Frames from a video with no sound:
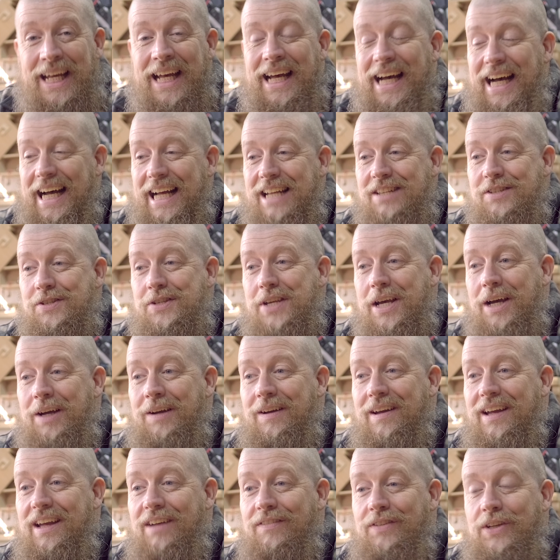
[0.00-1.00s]
And so
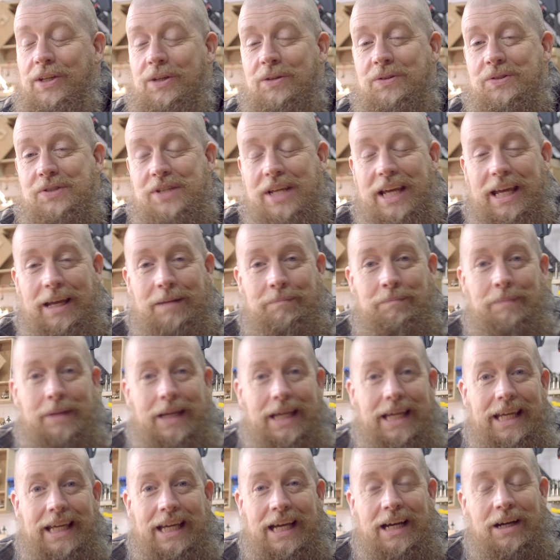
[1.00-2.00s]
if you're seeing
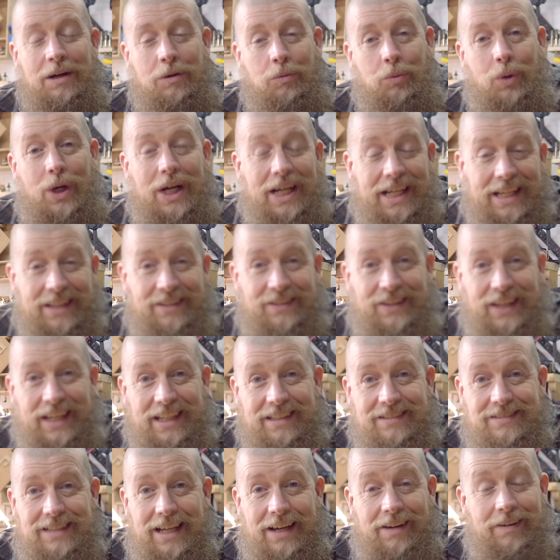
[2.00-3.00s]
me working
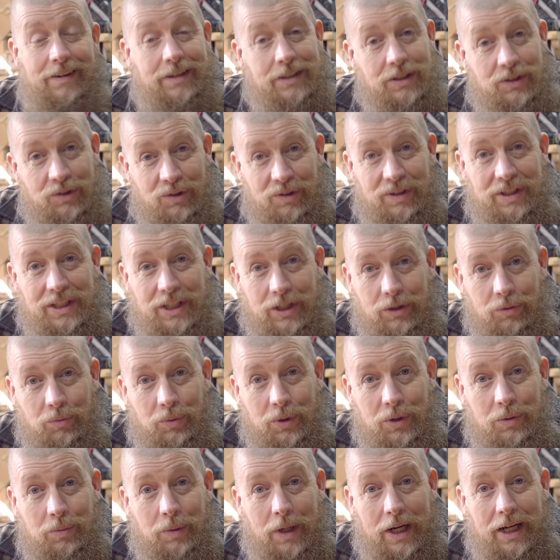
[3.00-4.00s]
things out and you're a new
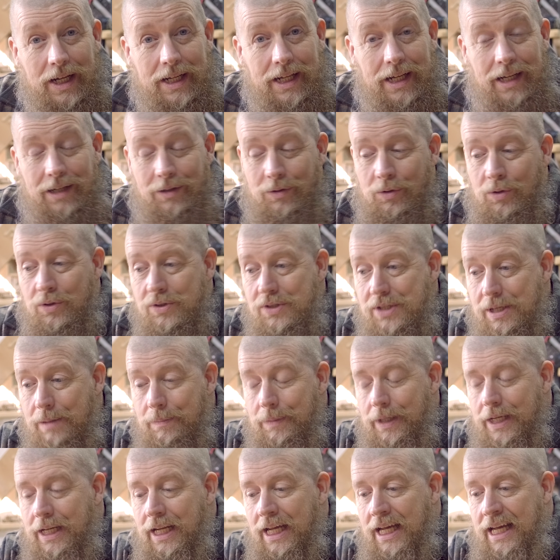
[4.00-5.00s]
woodworker, or
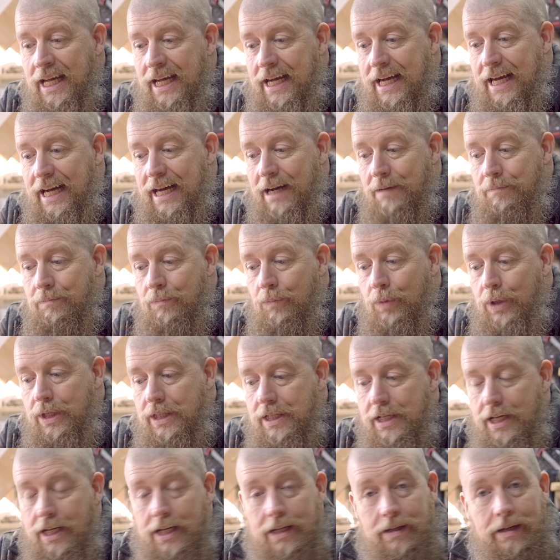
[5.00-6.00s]
someone
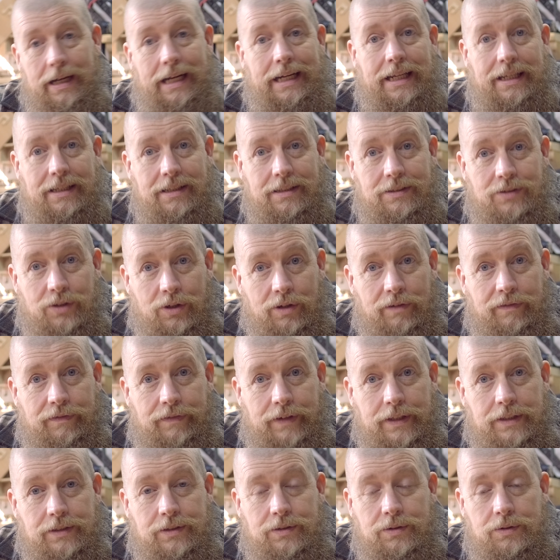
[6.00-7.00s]
with any sort of
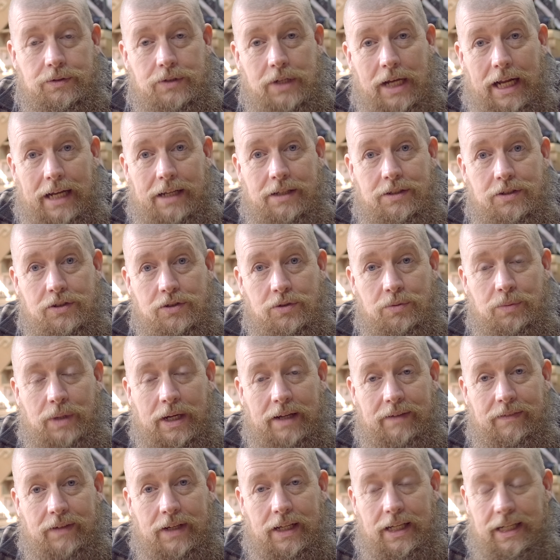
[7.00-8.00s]
physical challenges or
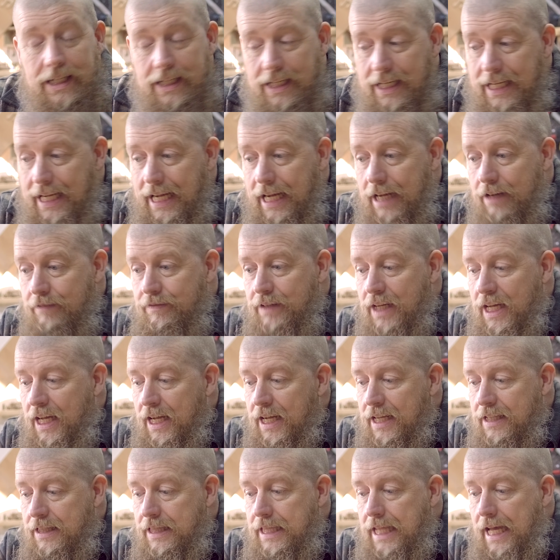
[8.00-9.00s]
whatever like I have,
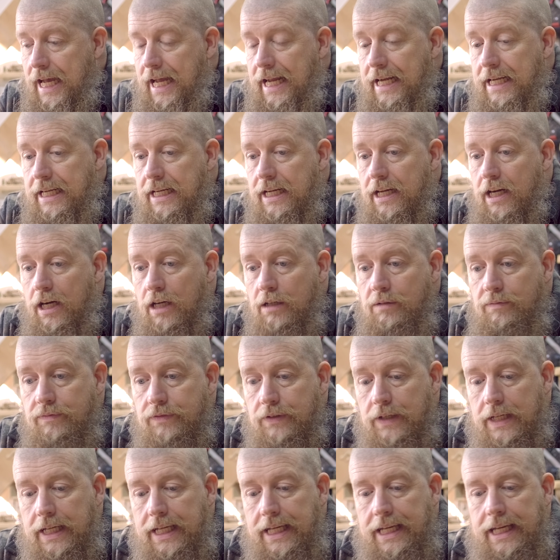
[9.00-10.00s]
then
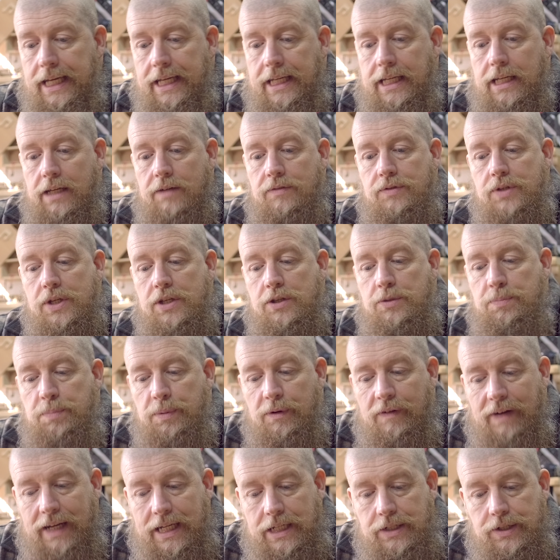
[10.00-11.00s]
hopefully it gives
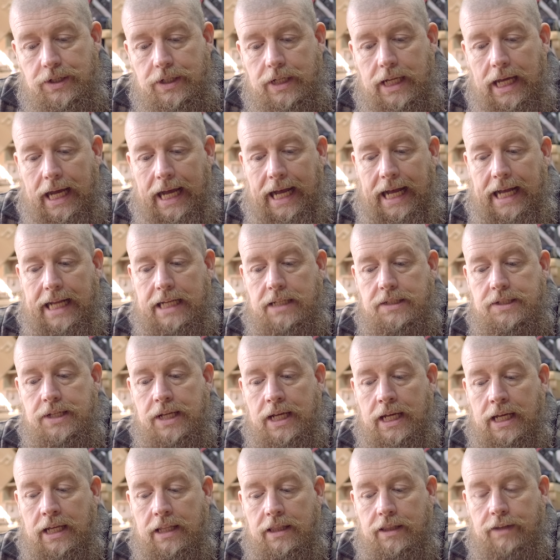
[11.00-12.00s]
inspiration, and
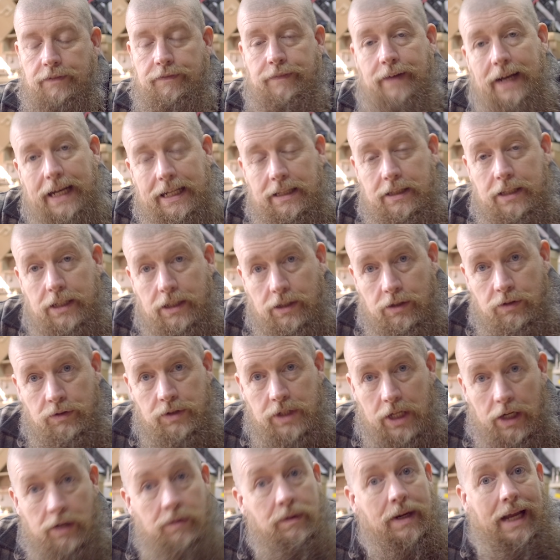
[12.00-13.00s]
the fact that you don't